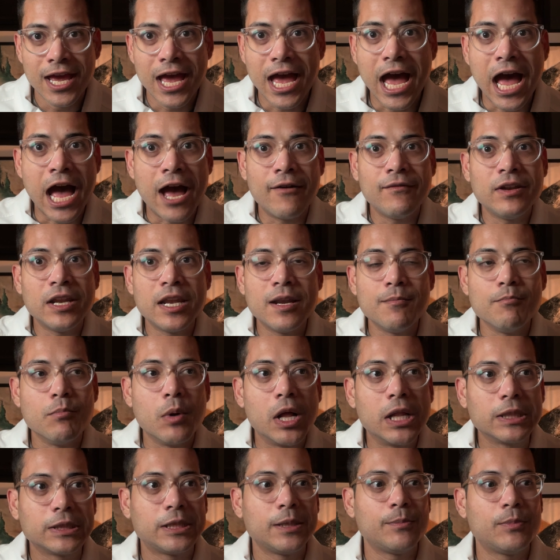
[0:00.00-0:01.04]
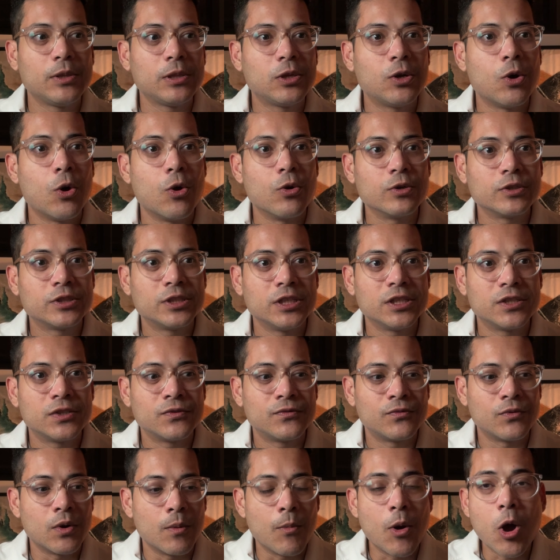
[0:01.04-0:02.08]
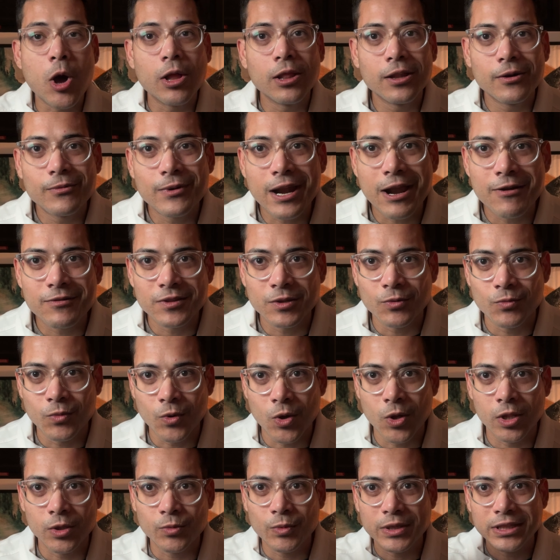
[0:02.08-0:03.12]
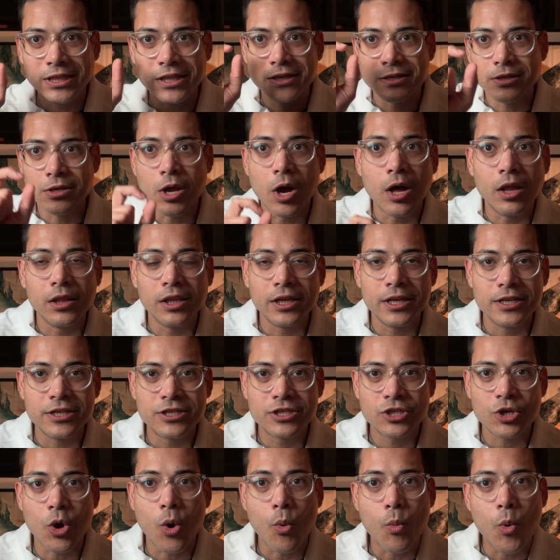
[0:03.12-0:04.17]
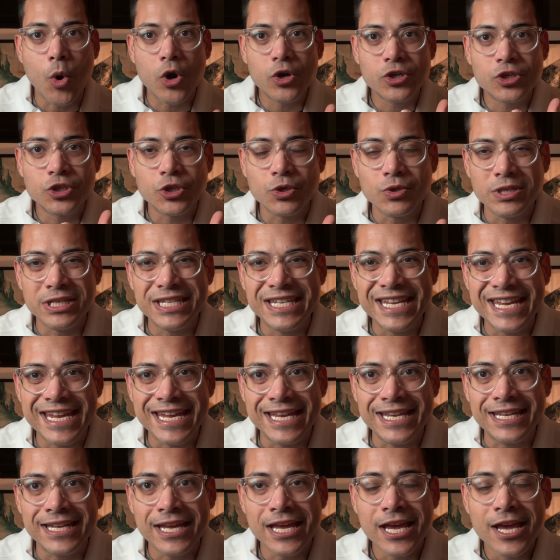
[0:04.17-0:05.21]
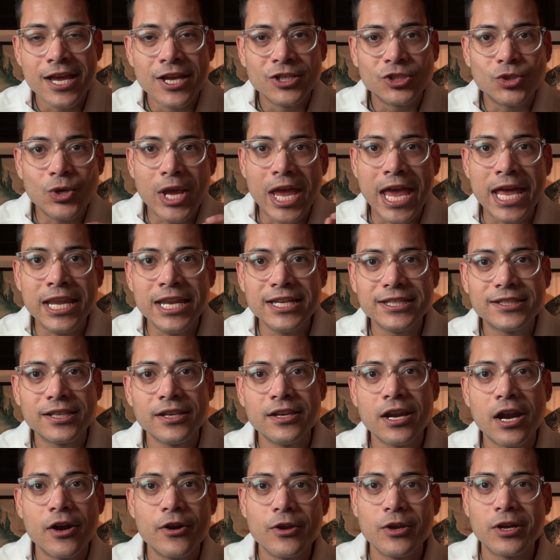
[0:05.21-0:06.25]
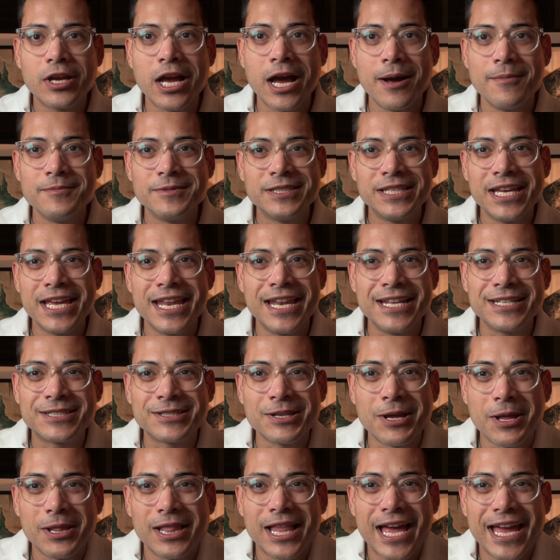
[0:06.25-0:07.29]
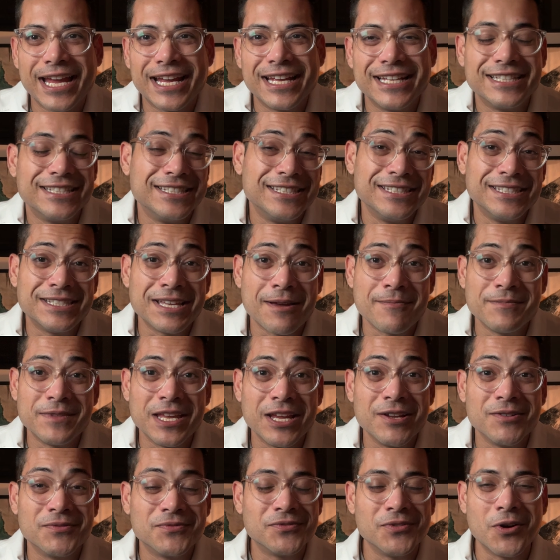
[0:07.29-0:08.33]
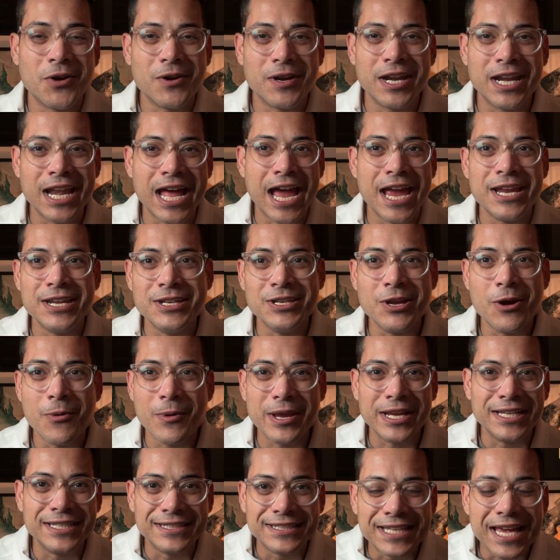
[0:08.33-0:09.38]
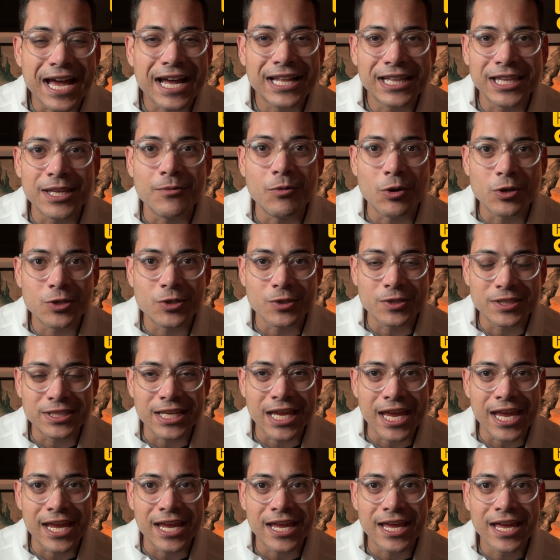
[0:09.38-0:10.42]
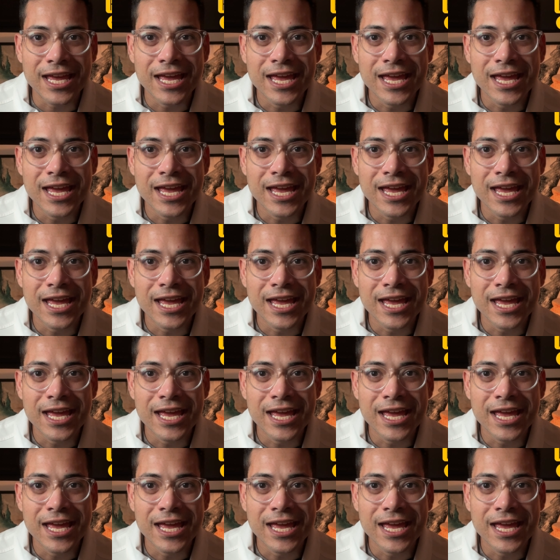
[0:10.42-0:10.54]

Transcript: I've done multiple courses from all around the world with the knowledge of what you need. So any scenario comes in, it's not like it's something foreign. I know exactly what to say.